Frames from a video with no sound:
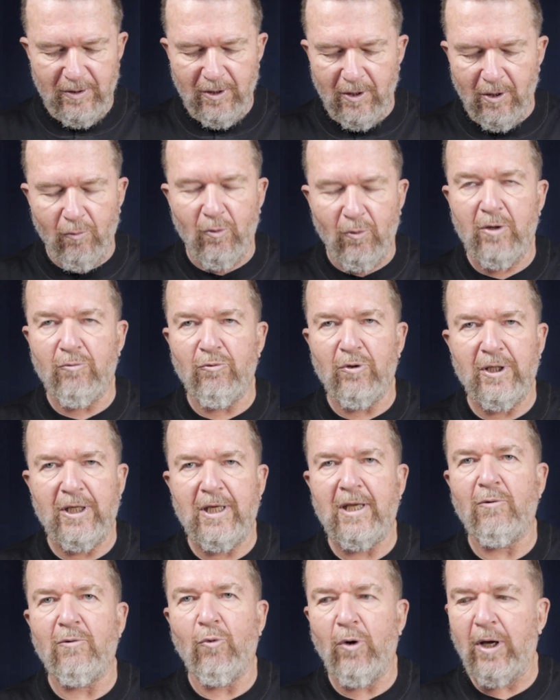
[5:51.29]
You don't want to really
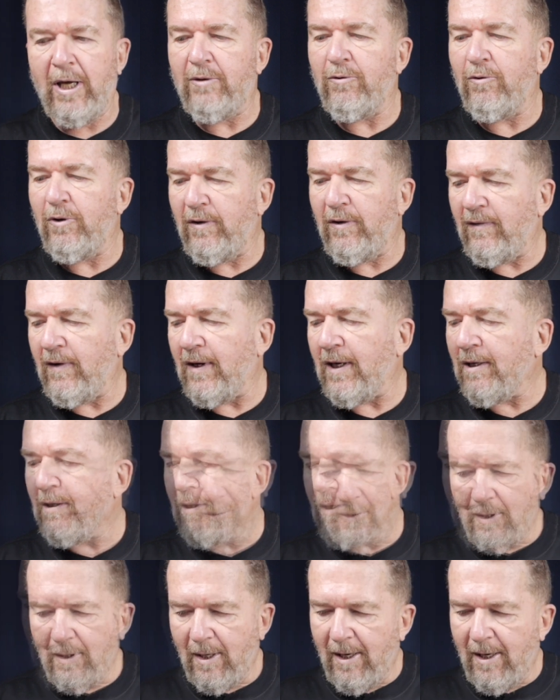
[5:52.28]
get it wet or anything.